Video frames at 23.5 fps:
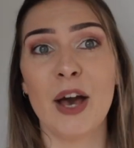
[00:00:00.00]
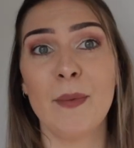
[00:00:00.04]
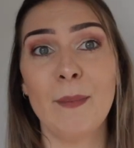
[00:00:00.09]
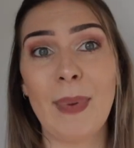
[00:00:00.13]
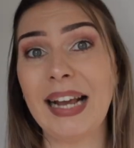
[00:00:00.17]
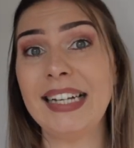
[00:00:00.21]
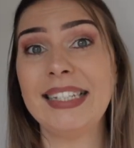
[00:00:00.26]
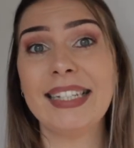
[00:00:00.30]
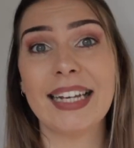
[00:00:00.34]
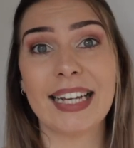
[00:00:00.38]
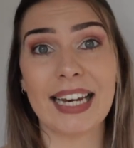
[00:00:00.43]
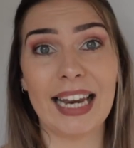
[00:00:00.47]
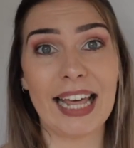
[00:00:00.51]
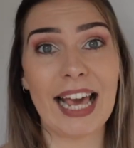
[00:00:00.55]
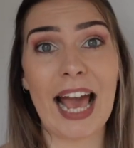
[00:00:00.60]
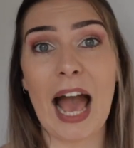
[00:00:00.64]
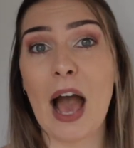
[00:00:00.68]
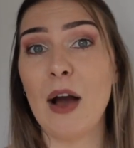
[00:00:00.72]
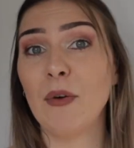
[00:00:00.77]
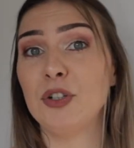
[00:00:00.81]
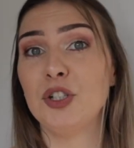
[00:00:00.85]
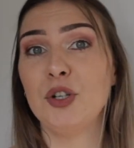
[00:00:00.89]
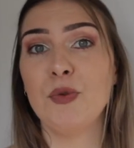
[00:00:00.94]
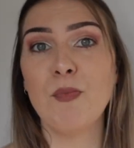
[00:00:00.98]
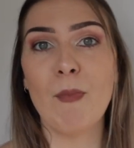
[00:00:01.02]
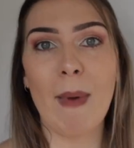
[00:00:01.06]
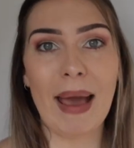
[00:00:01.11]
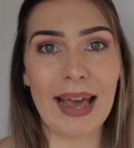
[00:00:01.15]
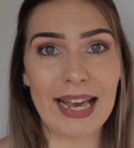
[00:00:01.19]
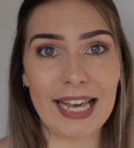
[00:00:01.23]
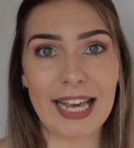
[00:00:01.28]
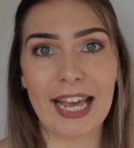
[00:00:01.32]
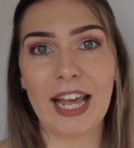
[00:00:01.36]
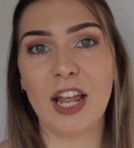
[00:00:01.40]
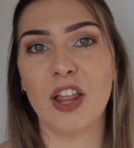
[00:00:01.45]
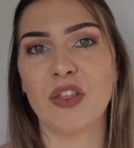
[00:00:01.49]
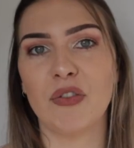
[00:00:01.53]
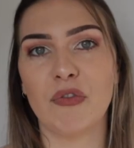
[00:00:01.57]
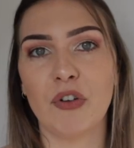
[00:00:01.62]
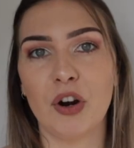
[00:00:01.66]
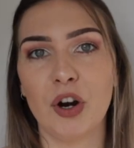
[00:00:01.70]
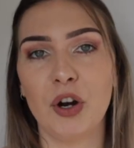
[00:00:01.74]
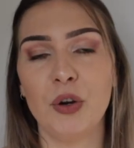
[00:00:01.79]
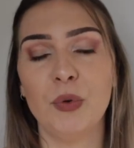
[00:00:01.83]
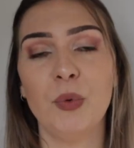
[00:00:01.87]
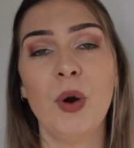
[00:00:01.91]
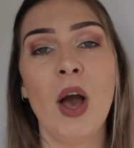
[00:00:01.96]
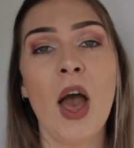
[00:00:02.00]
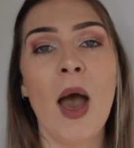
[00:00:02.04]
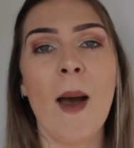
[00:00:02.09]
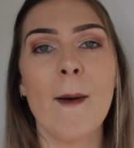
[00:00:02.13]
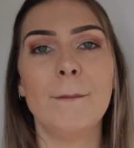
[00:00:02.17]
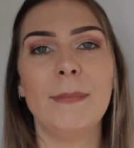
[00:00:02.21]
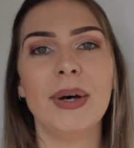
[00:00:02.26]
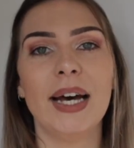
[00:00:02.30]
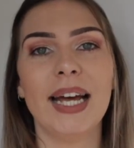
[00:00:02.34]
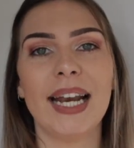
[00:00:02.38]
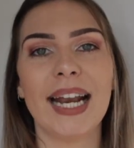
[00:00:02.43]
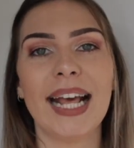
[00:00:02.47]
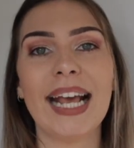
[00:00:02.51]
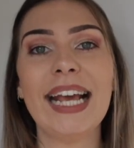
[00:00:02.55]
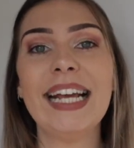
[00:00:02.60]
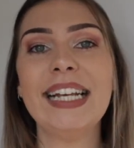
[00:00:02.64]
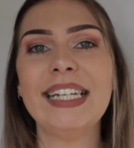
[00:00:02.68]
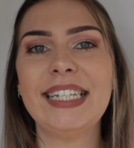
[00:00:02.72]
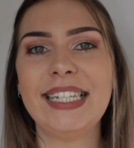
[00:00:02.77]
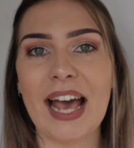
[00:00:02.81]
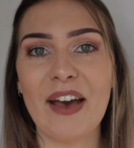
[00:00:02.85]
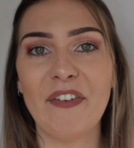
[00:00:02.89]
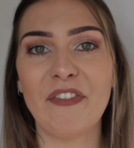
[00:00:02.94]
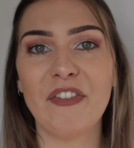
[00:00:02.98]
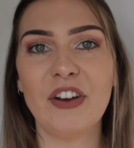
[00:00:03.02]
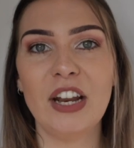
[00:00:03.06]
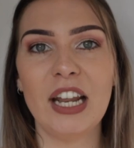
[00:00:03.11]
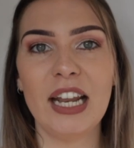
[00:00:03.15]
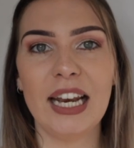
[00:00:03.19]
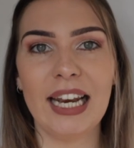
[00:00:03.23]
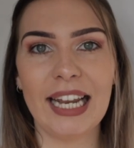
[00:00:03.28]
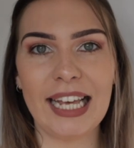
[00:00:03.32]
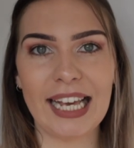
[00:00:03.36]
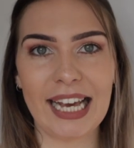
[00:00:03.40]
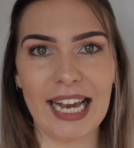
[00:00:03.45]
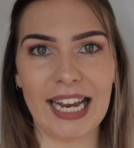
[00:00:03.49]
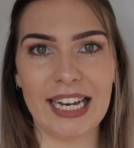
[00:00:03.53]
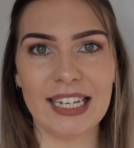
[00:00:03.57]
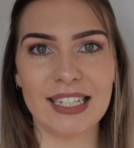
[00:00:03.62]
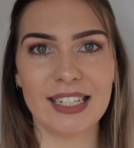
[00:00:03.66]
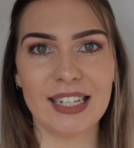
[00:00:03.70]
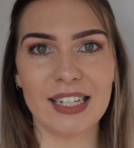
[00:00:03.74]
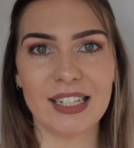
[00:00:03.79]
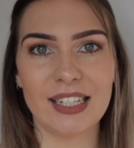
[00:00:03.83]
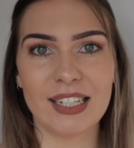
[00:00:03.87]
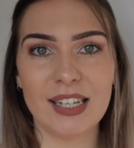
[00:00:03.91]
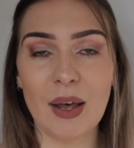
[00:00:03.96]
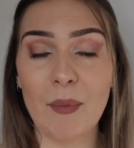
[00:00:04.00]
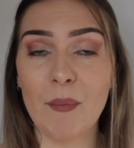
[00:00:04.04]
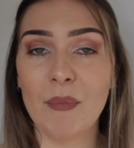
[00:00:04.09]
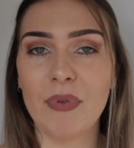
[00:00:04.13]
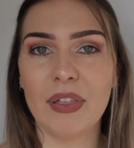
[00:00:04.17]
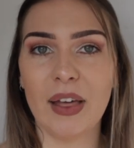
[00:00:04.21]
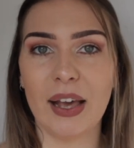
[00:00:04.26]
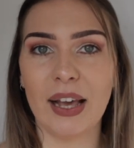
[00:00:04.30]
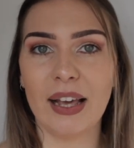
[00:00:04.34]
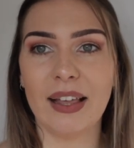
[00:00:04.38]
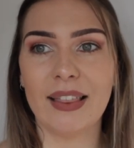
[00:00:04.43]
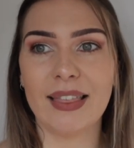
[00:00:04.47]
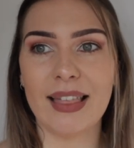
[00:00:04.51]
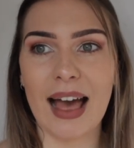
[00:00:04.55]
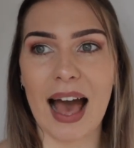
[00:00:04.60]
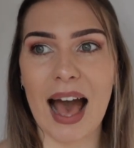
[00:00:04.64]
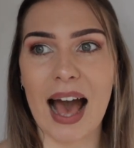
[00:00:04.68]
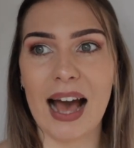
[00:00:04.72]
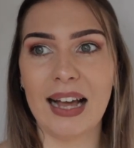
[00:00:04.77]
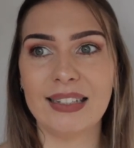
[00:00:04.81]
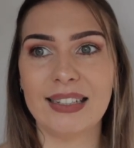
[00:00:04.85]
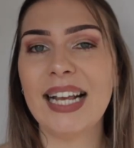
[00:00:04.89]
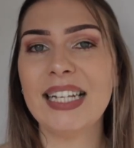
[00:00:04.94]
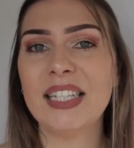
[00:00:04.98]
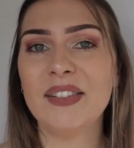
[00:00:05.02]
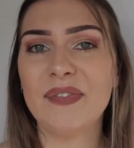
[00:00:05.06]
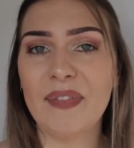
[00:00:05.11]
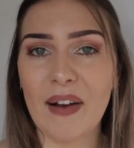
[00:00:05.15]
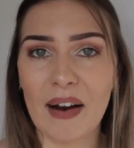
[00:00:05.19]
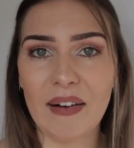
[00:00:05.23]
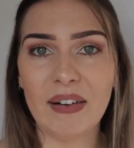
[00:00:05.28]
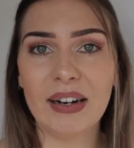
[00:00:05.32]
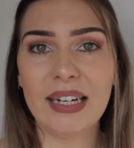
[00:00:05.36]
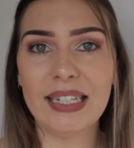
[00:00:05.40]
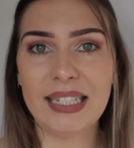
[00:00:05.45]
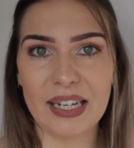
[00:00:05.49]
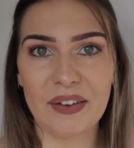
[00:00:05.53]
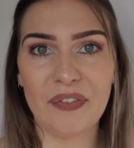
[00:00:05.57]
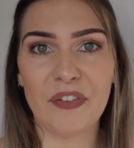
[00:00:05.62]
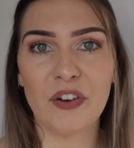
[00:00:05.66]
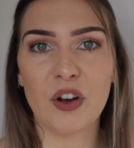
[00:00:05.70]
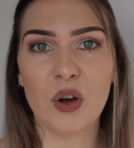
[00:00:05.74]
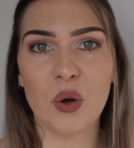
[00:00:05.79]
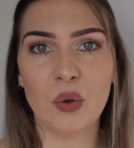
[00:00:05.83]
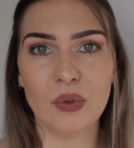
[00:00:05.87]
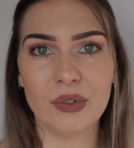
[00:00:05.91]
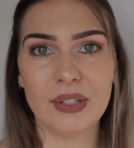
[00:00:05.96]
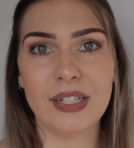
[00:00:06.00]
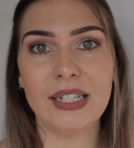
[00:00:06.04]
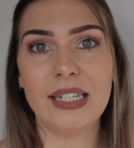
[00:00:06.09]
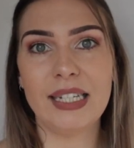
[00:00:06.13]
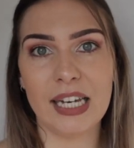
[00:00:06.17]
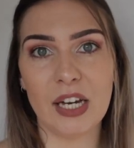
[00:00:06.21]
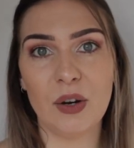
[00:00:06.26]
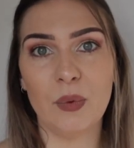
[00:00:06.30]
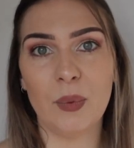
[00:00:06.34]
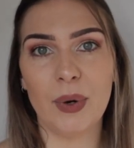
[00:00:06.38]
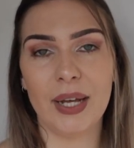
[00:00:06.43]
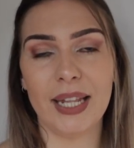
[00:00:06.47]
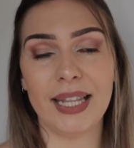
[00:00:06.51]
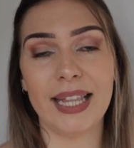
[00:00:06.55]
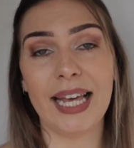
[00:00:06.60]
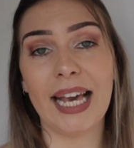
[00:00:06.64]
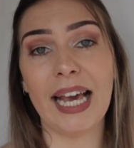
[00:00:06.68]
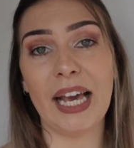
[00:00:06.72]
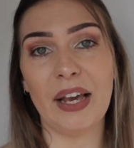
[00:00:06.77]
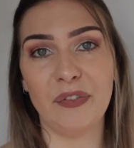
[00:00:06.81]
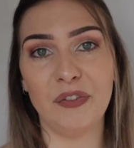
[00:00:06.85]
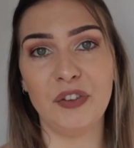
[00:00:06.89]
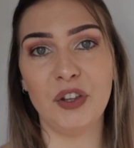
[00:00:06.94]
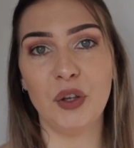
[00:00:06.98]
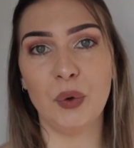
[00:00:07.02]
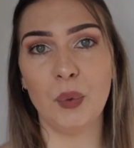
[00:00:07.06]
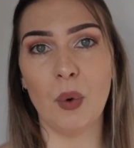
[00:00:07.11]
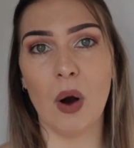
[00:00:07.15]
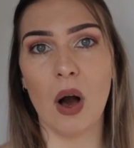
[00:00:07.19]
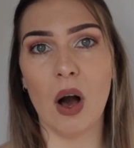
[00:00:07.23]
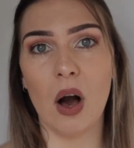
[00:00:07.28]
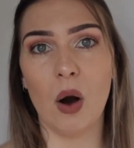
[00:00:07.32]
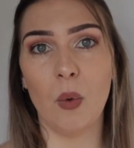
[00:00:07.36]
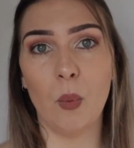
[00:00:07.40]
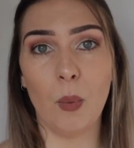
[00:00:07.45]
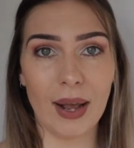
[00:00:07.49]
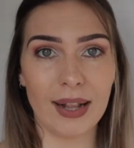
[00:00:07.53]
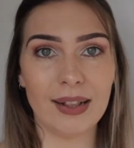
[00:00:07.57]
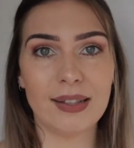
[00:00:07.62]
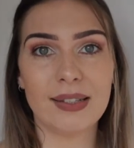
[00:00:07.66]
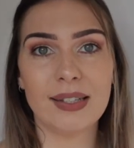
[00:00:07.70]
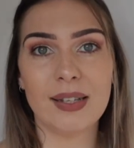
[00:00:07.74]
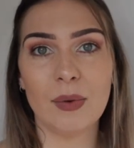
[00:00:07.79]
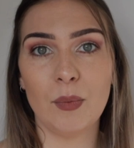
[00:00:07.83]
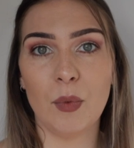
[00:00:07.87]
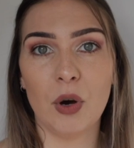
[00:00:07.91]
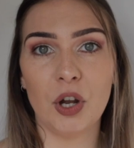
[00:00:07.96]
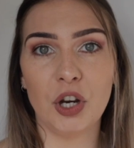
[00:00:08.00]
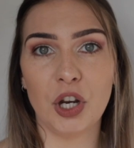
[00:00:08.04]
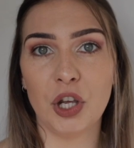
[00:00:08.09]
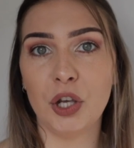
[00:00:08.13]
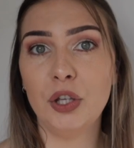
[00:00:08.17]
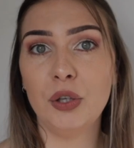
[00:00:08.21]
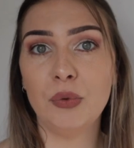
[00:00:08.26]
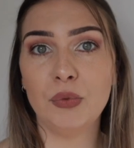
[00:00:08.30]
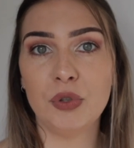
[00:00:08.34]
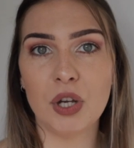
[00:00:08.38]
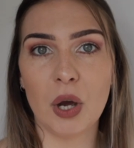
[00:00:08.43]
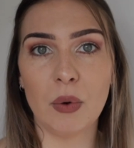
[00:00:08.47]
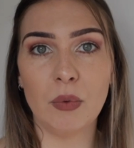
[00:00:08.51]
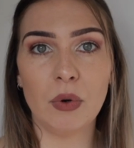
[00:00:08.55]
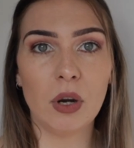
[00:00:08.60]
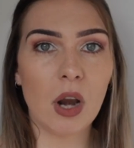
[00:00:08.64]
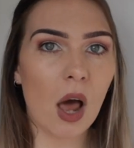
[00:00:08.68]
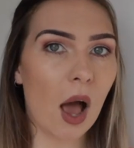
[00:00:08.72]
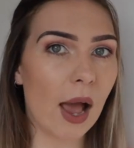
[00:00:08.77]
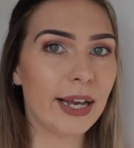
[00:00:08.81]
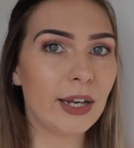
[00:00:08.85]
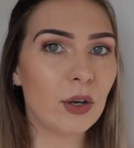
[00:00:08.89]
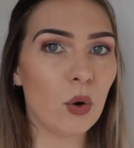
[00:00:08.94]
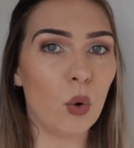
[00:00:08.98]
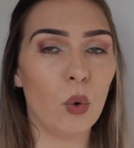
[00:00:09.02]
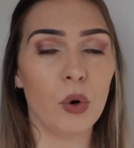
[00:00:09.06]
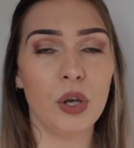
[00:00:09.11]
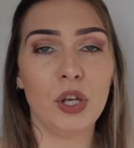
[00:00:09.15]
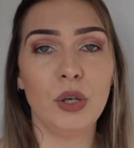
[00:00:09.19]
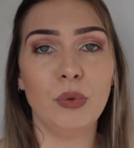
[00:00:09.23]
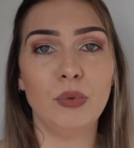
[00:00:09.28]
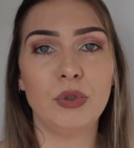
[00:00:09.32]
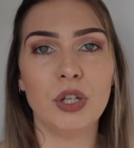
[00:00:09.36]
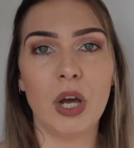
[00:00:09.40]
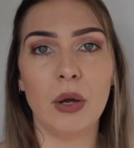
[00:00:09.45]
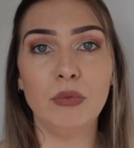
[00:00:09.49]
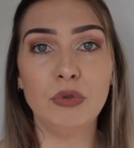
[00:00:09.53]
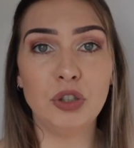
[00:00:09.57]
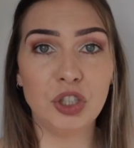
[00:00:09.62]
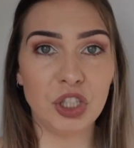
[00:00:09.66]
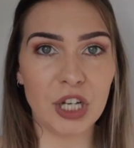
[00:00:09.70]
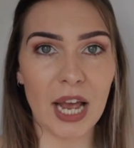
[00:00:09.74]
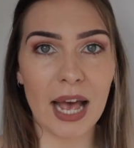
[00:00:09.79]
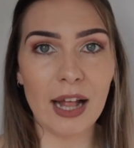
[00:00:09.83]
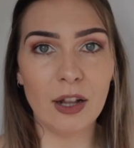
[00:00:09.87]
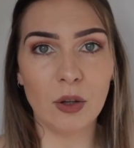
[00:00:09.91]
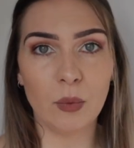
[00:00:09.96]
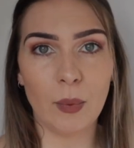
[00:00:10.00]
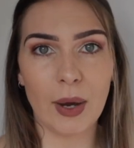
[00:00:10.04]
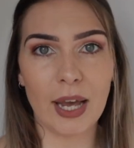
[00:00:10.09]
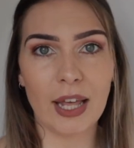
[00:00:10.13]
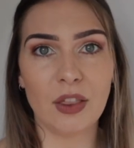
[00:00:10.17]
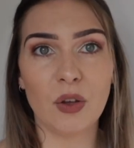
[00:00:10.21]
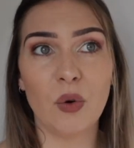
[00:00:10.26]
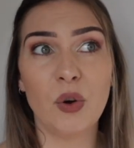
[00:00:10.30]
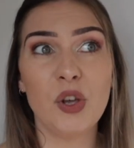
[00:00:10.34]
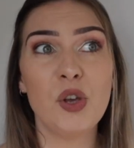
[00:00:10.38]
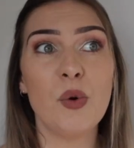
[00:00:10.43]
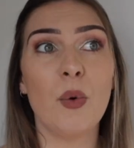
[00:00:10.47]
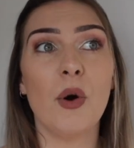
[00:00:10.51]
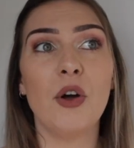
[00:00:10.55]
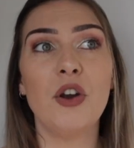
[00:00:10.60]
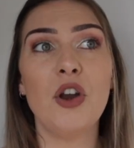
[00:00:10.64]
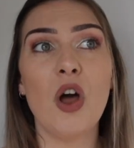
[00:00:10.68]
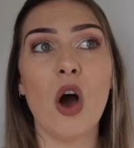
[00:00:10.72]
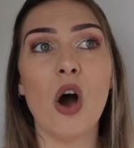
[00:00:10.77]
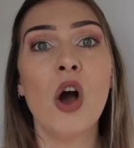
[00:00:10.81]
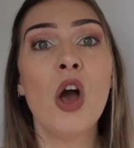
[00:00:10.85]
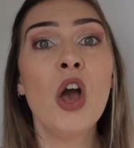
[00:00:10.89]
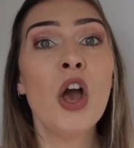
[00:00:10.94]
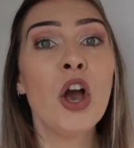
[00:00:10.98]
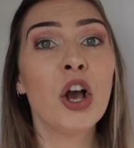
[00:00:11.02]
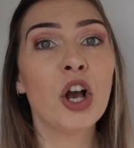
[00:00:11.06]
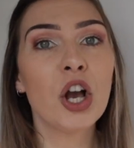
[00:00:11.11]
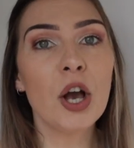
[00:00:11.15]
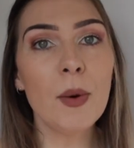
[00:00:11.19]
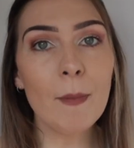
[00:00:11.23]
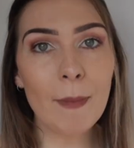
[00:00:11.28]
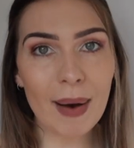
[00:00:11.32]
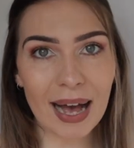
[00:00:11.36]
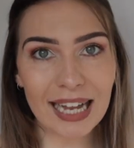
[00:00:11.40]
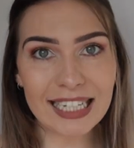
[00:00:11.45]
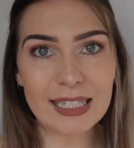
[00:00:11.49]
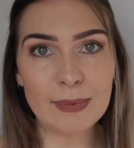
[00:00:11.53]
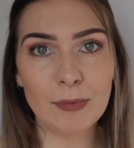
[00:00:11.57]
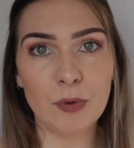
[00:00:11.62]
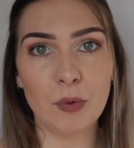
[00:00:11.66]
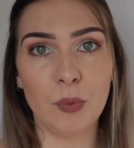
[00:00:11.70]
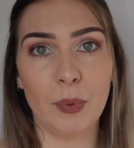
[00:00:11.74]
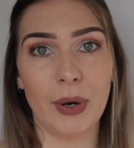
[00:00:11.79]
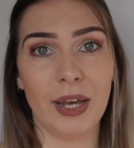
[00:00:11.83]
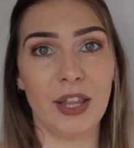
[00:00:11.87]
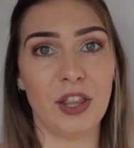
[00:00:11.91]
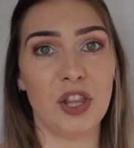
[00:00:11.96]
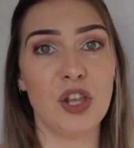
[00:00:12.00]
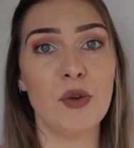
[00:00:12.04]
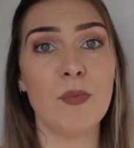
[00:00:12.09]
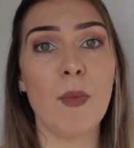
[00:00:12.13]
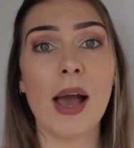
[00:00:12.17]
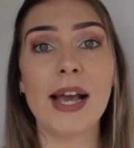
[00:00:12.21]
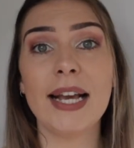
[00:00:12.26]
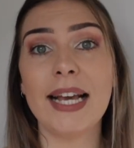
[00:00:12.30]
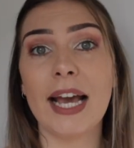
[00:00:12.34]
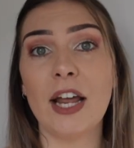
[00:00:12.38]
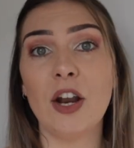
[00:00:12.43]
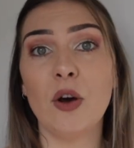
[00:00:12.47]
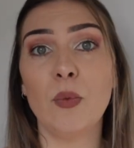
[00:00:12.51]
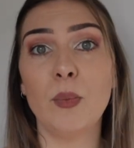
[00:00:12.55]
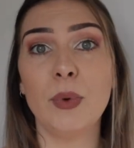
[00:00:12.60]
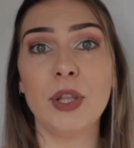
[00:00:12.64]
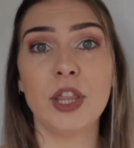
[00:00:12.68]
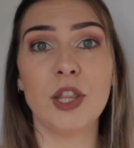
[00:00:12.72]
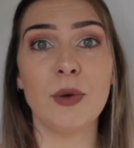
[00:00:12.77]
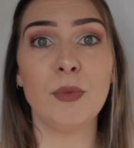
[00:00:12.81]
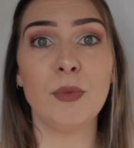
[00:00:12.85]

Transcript: basically how to make it through, but it definitely is something that is very difficult to deal with if you are with someone who you don't like or you don't gel with or you are not compatible with. You might get on with